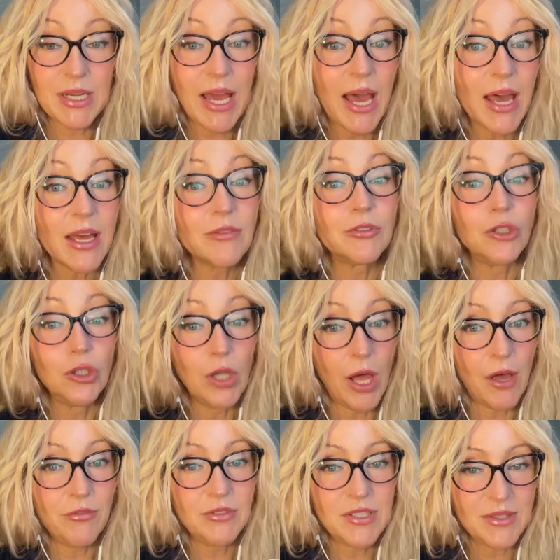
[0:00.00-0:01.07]
I have
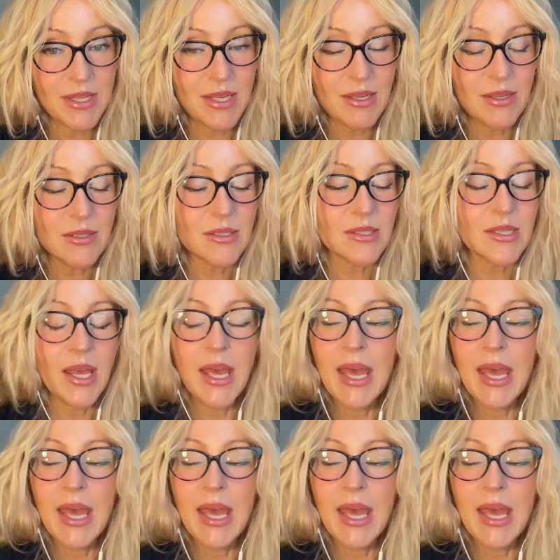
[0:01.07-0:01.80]
loved this,